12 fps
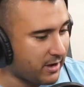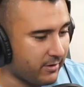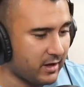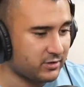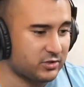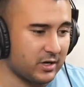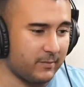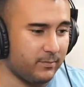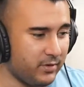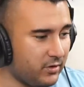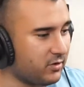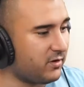shout out to our
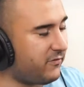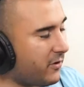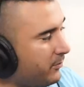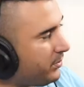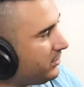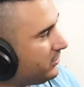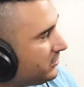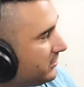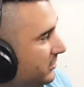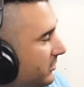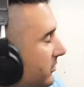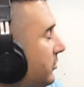beautiful
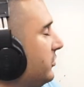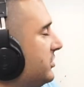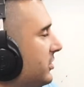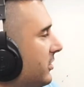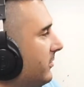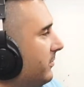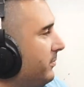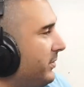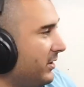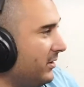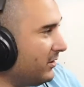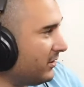producer,
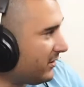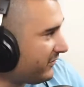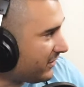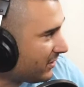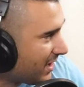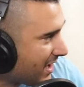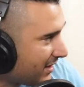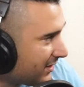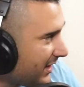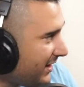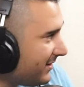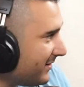beautiful Ollie.